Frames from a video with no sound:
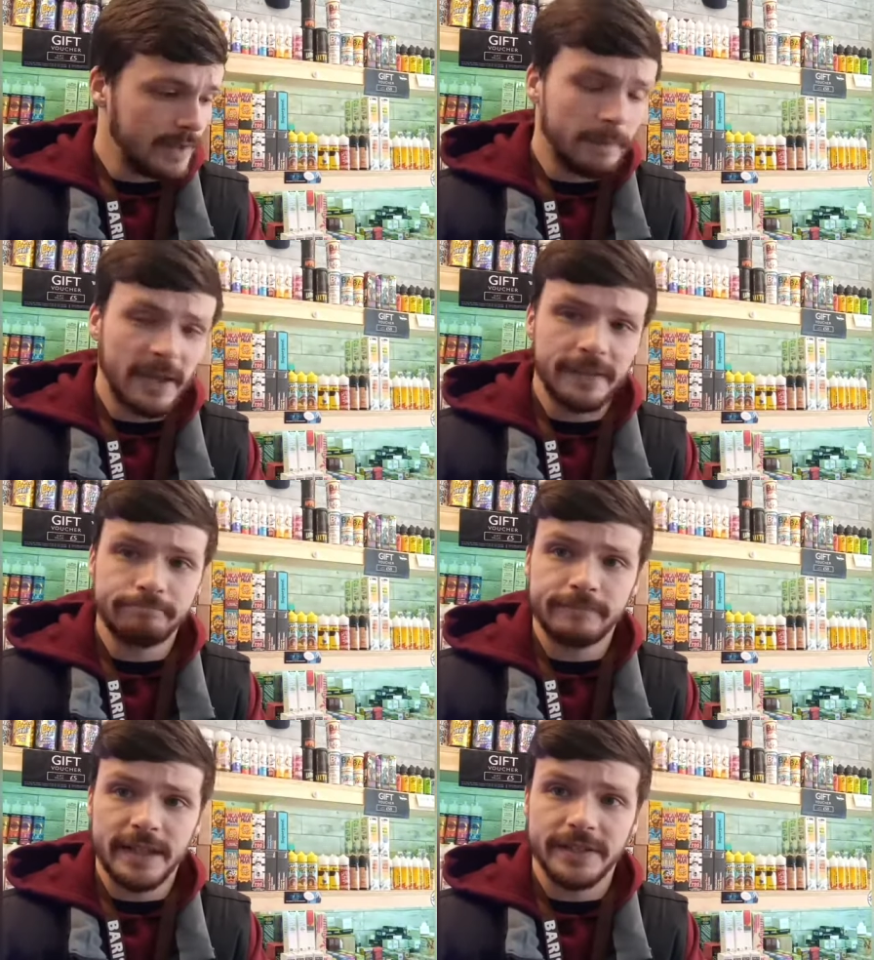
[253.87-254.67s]
I
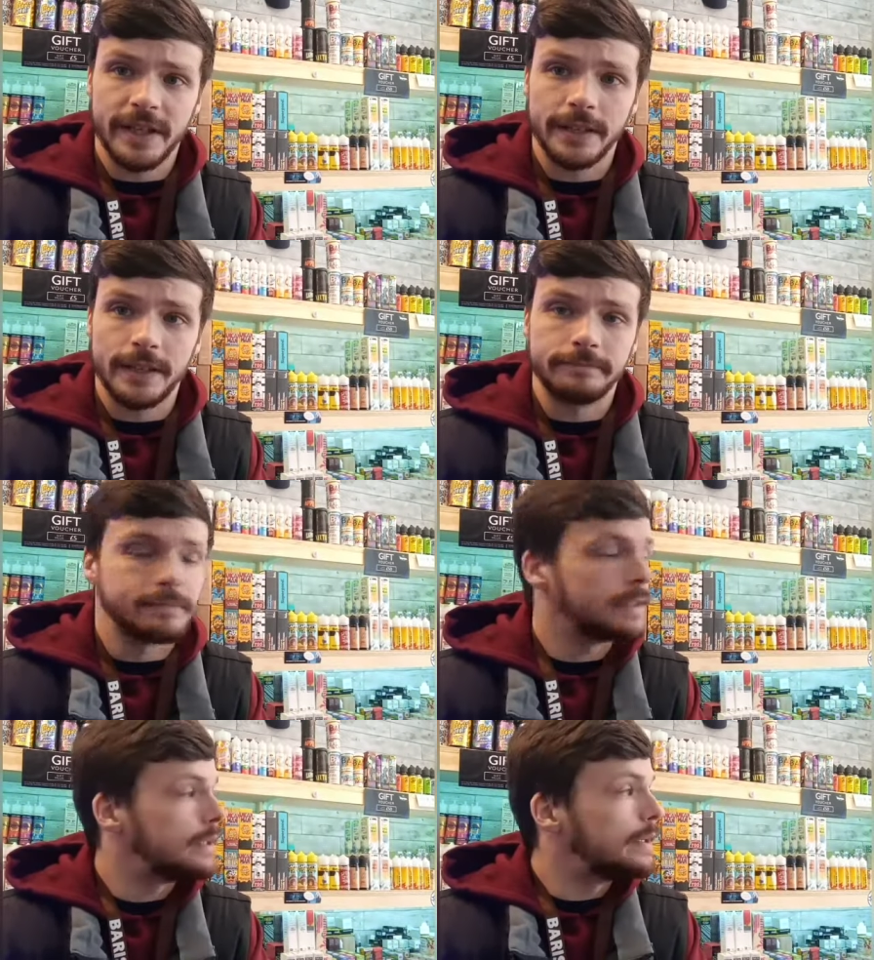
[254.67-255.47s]
mean, I certainly am.
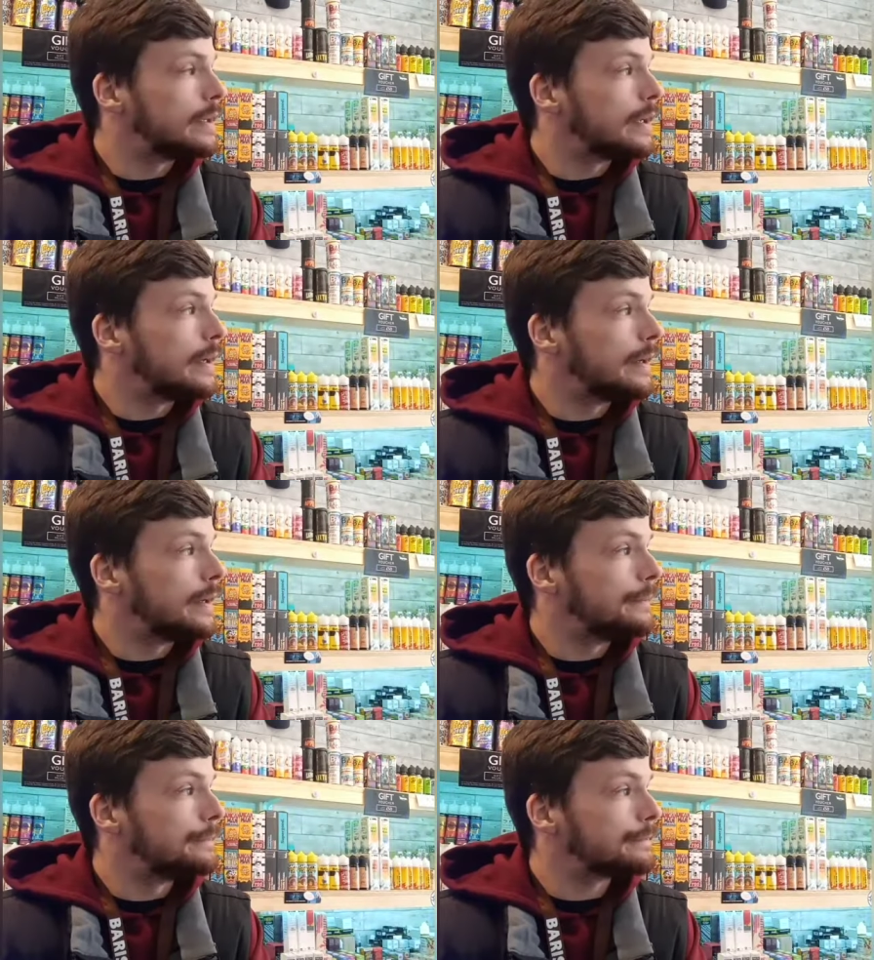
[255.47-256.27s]

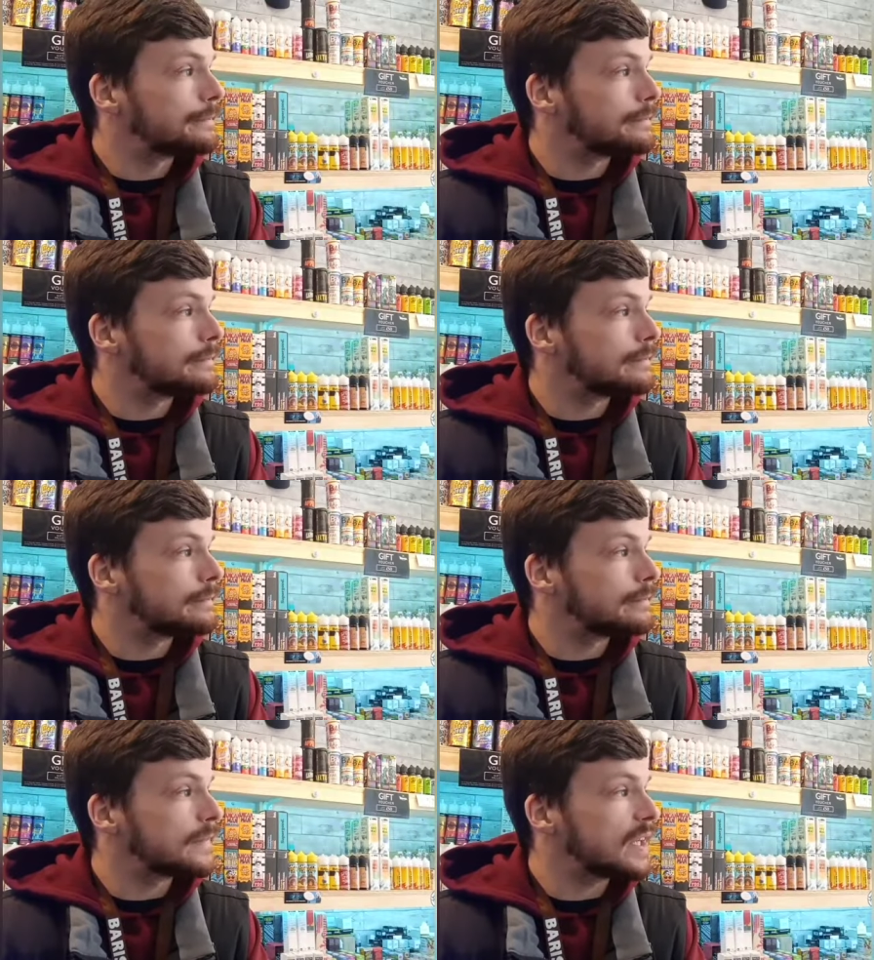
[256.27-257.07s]
Um,
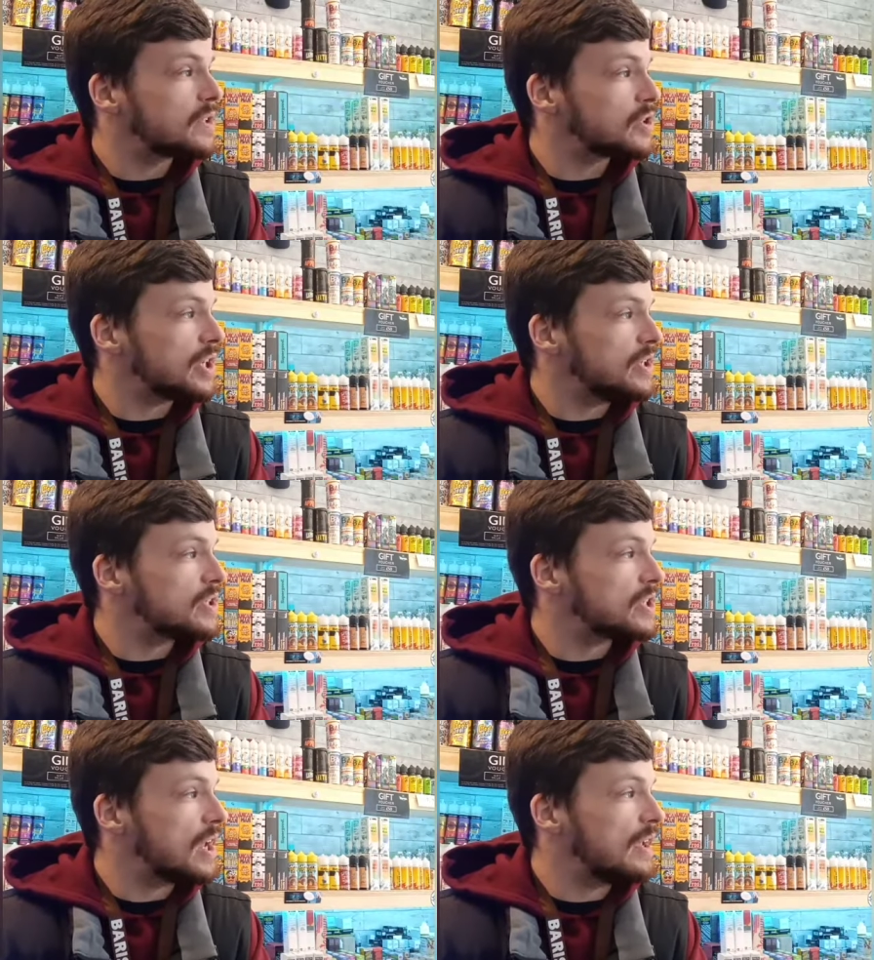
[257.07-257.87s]
it's just nice to
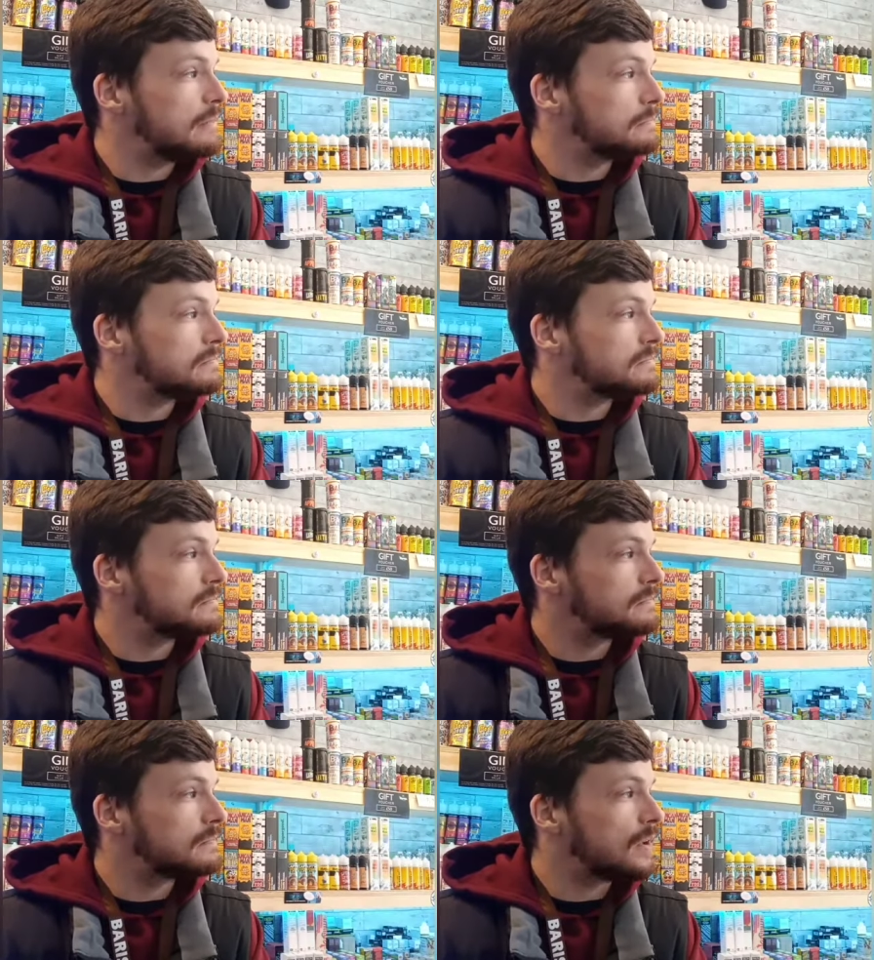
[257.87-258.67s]
see
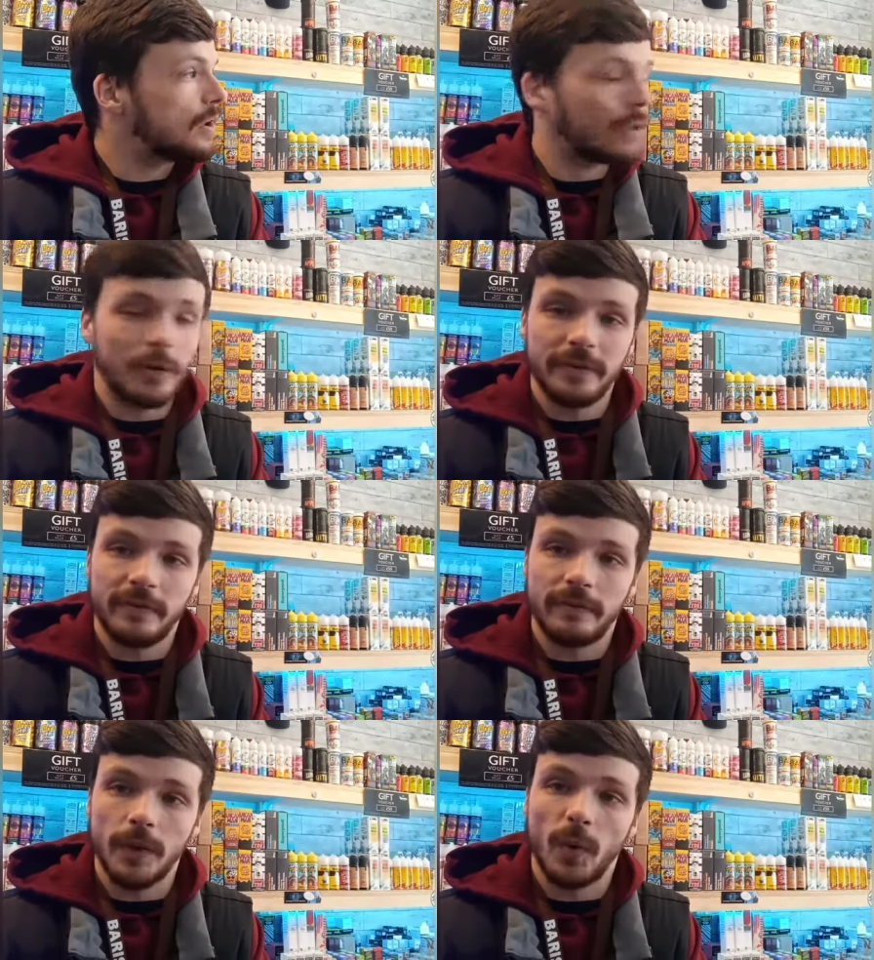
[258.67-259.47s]
a lot
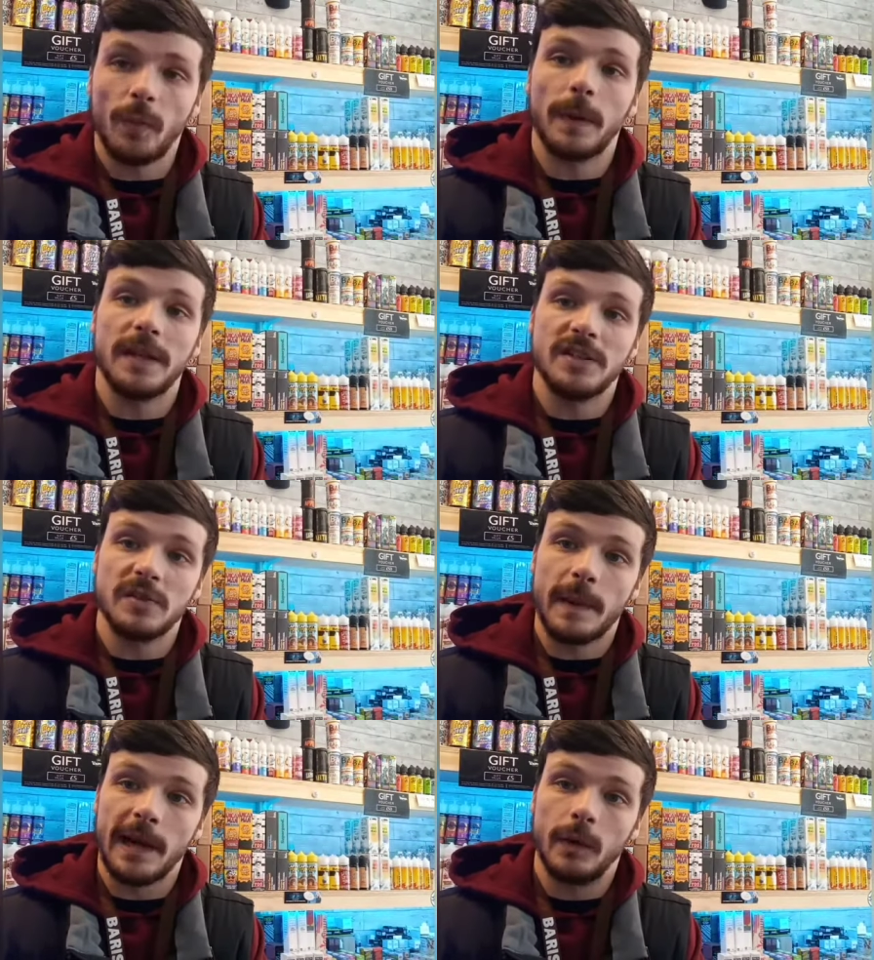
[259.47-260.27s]
of local places
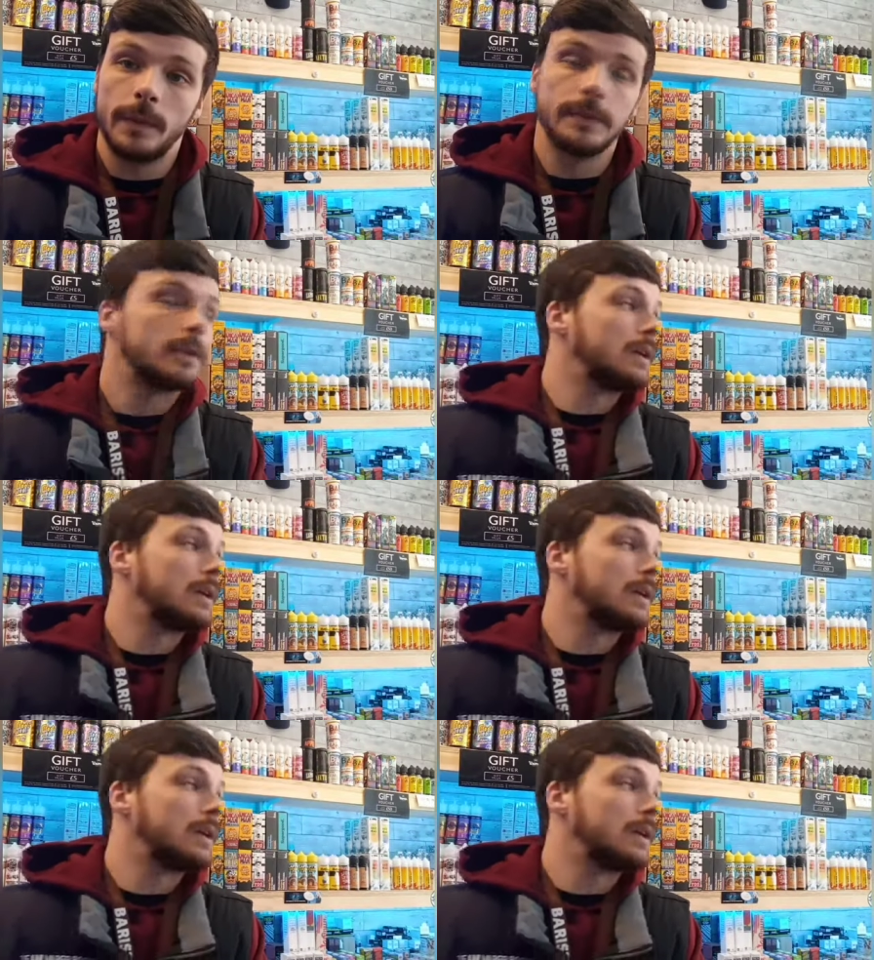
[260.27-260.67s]
back open.